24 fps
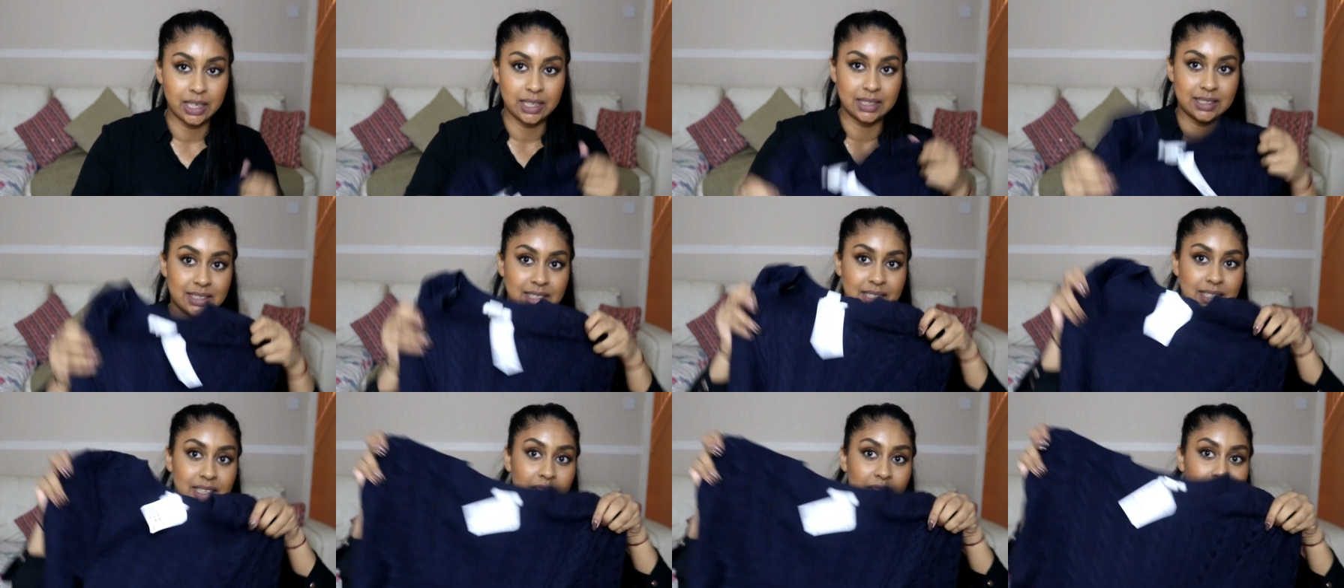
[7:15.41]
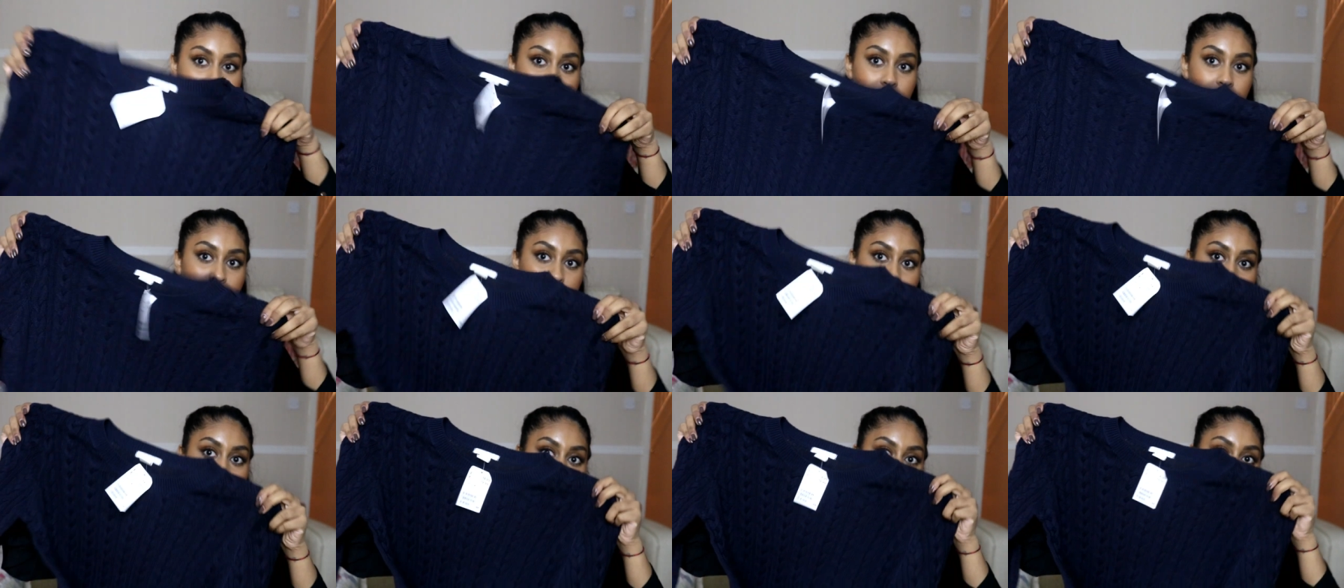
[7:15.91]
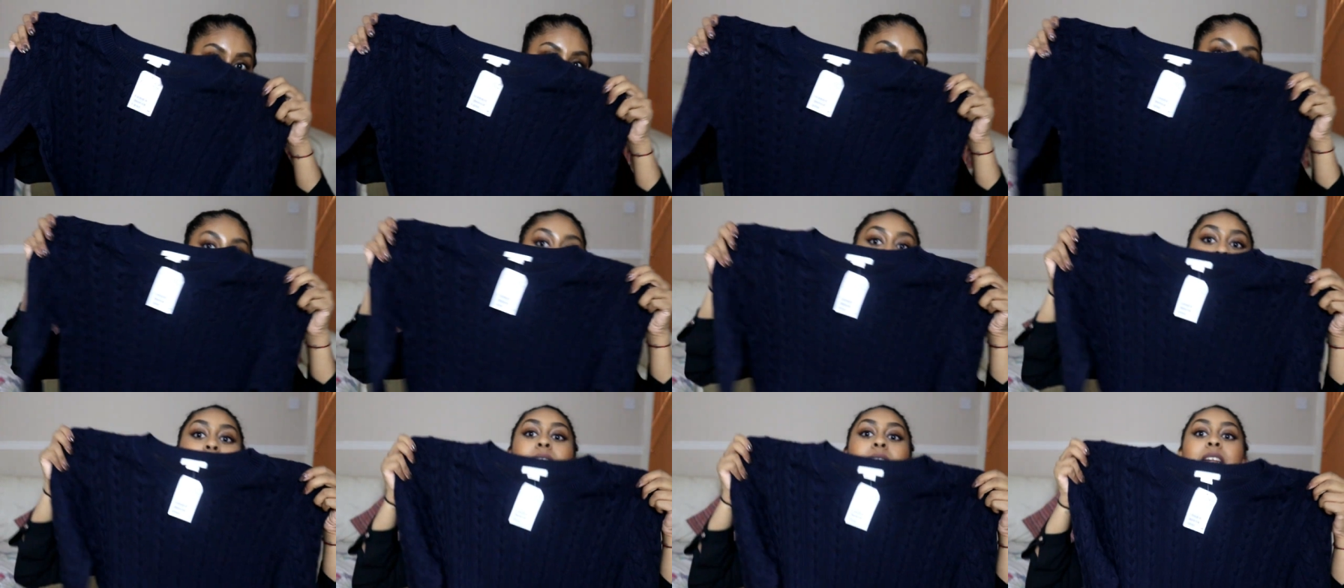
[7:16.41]
It's a navy blue,
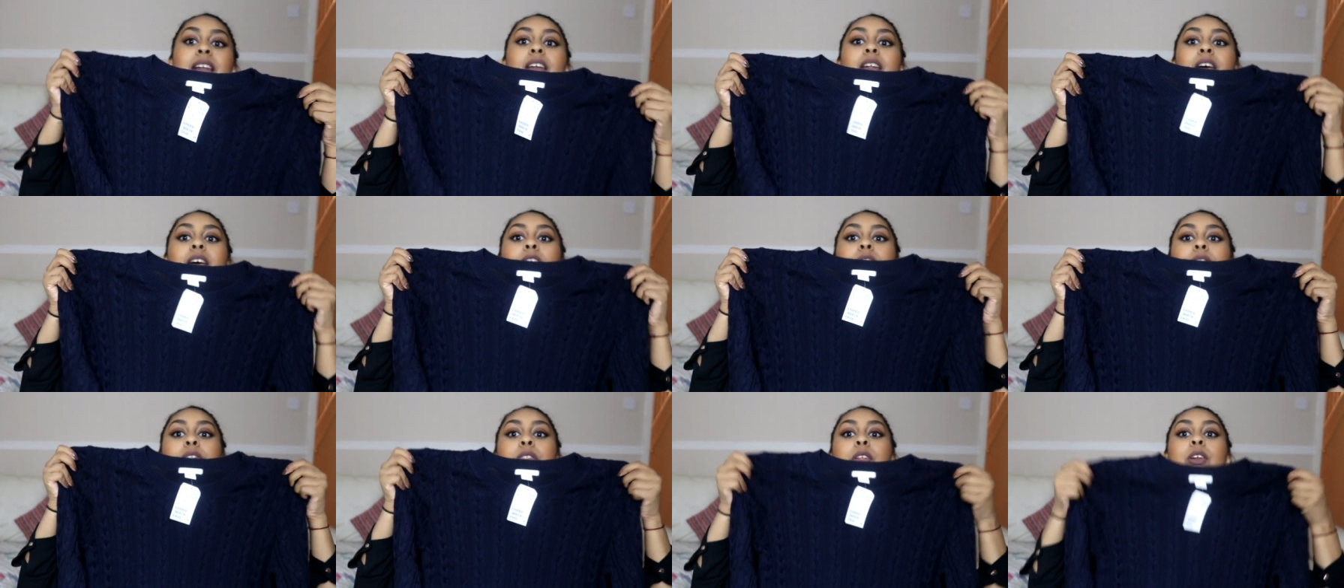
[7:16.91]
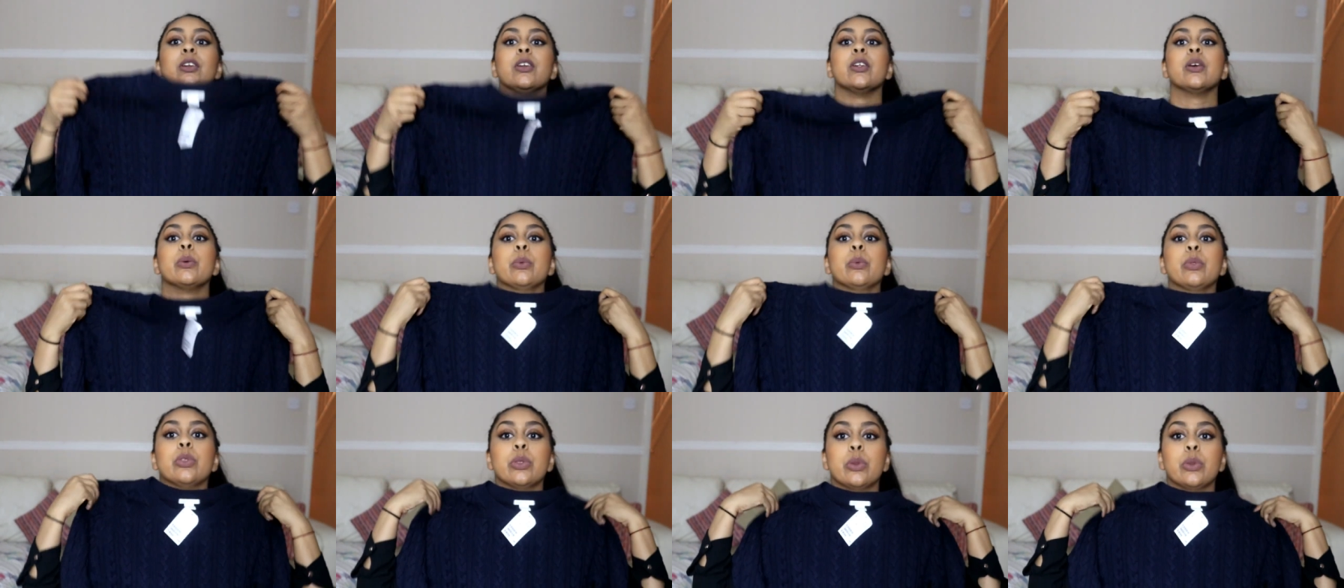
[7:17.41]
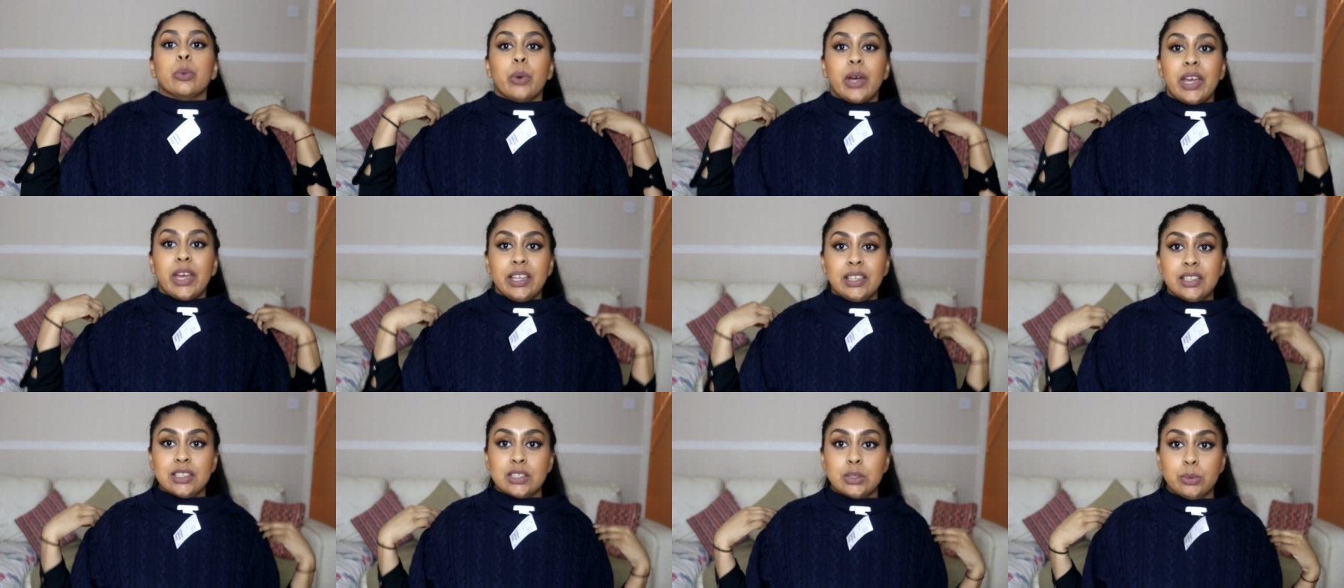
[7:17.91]
but I love the look, the
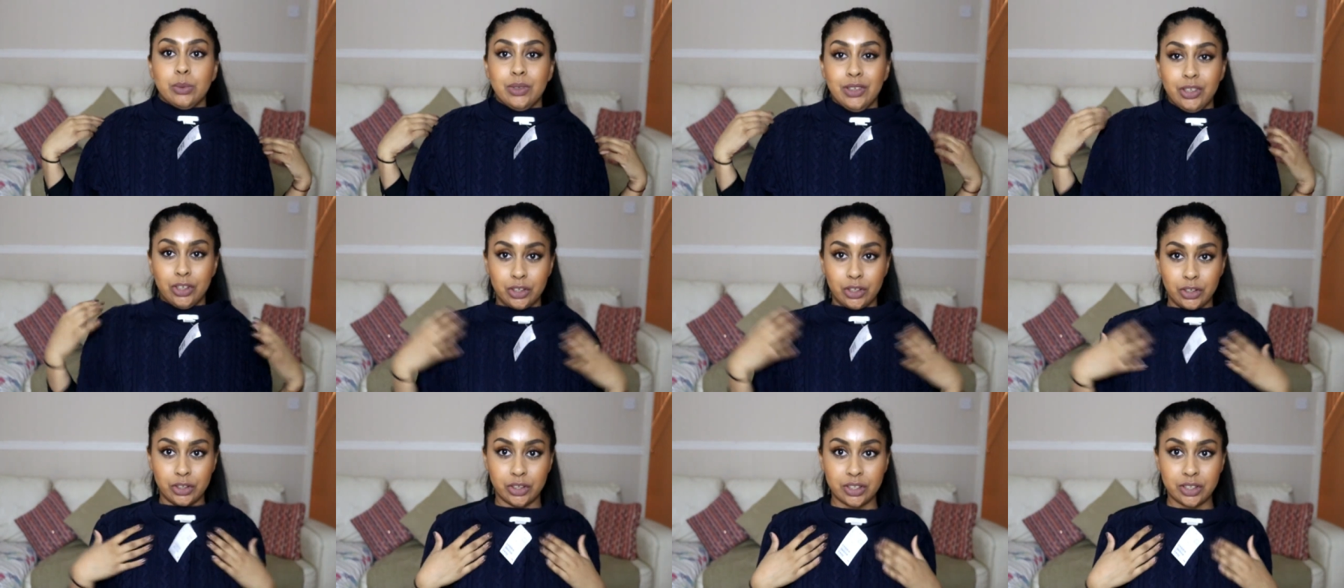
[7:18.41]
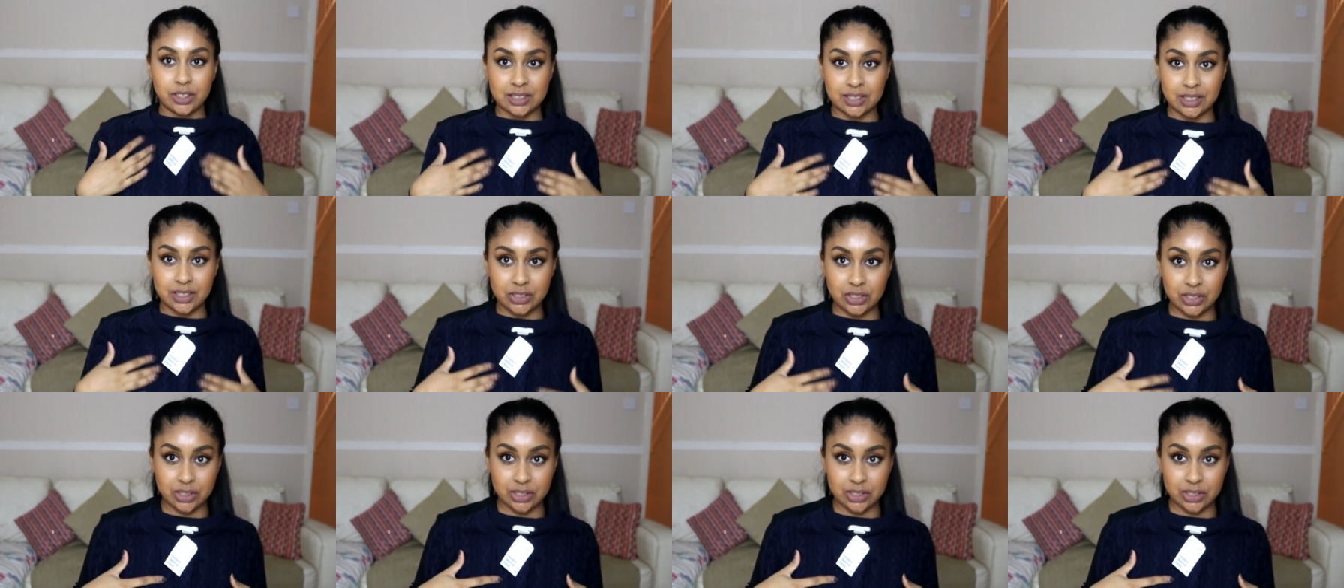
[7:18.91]
way this one looks. It